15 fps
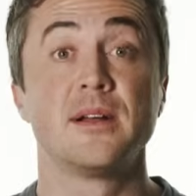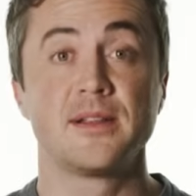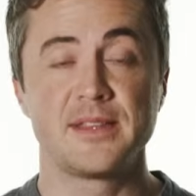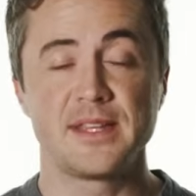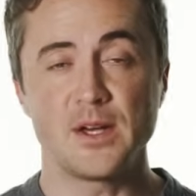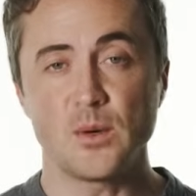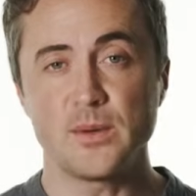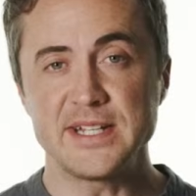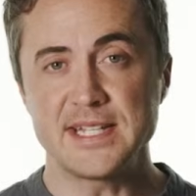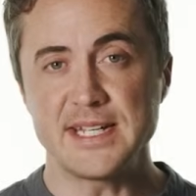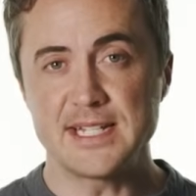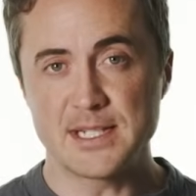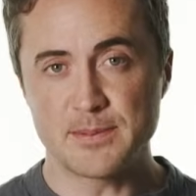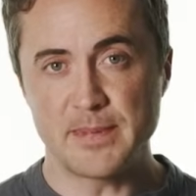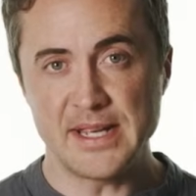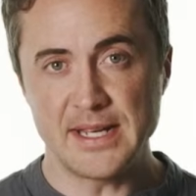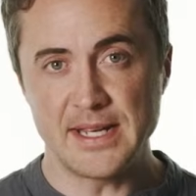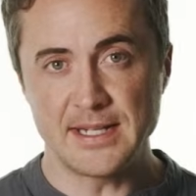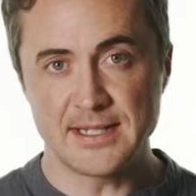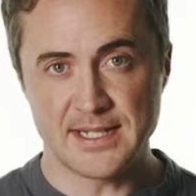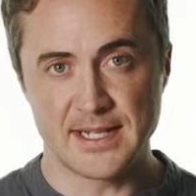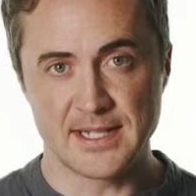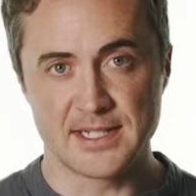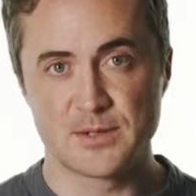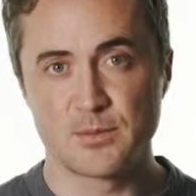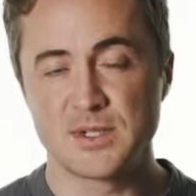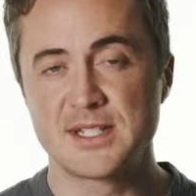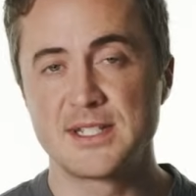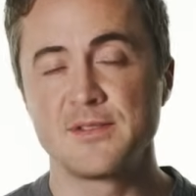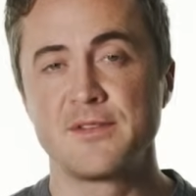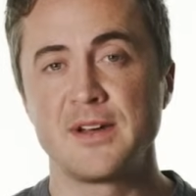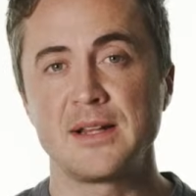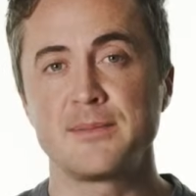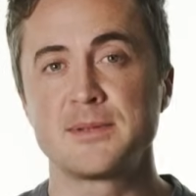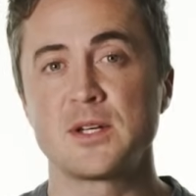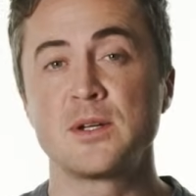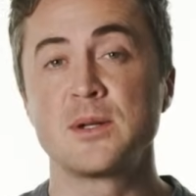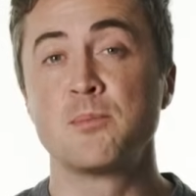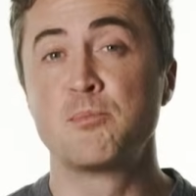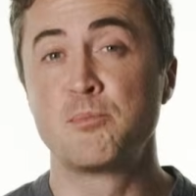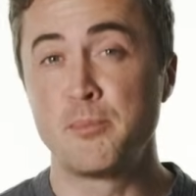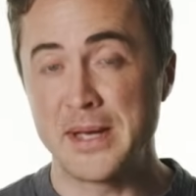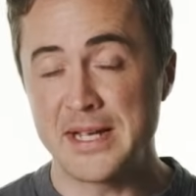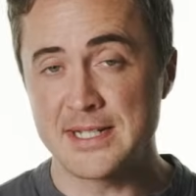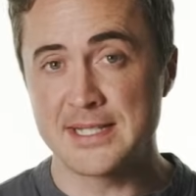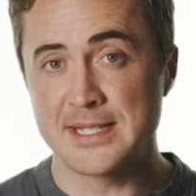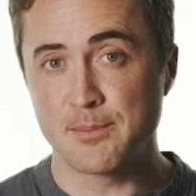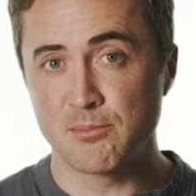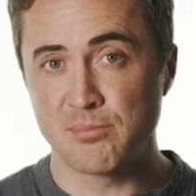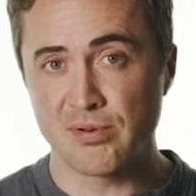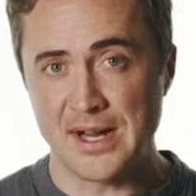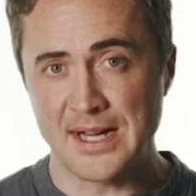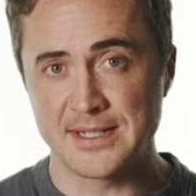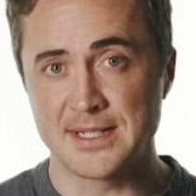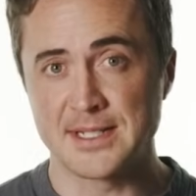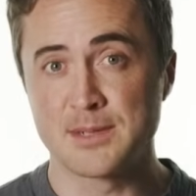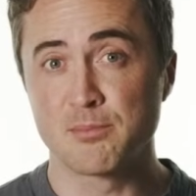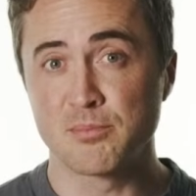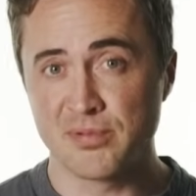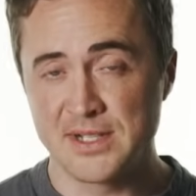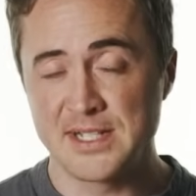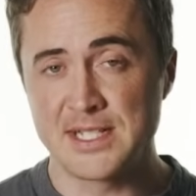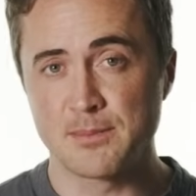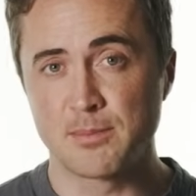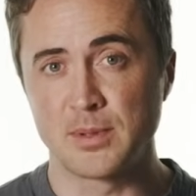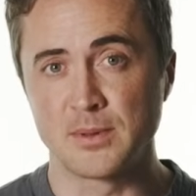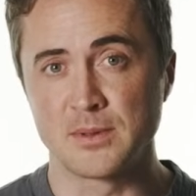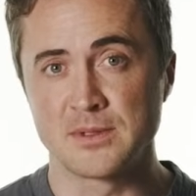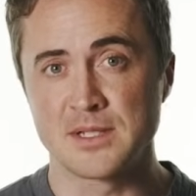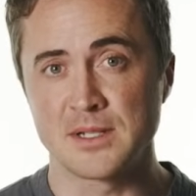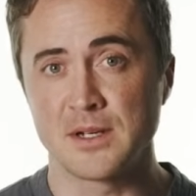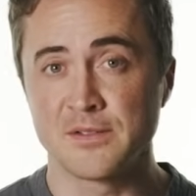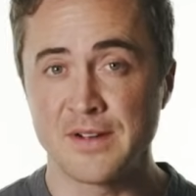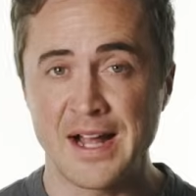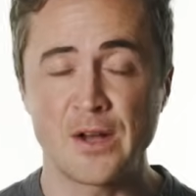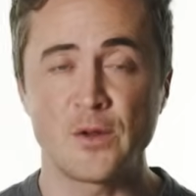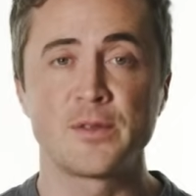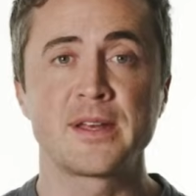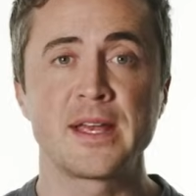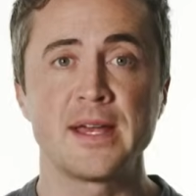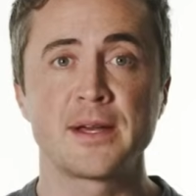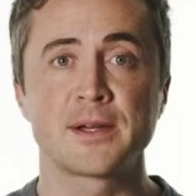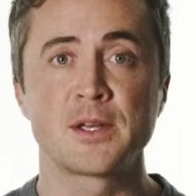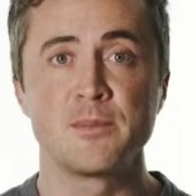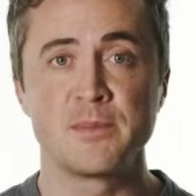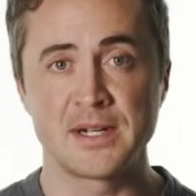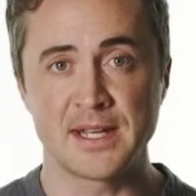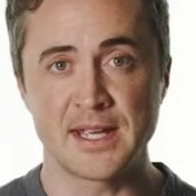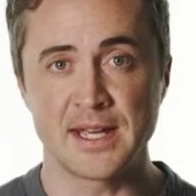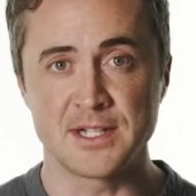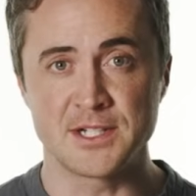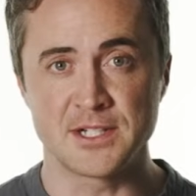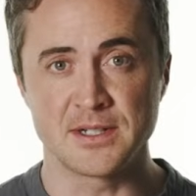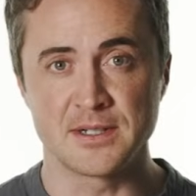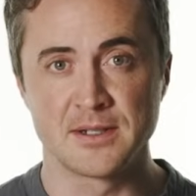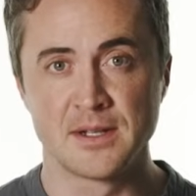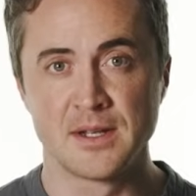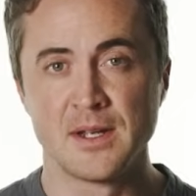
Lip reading: The OET speaking test was developed on best practice principles of healthcare communication.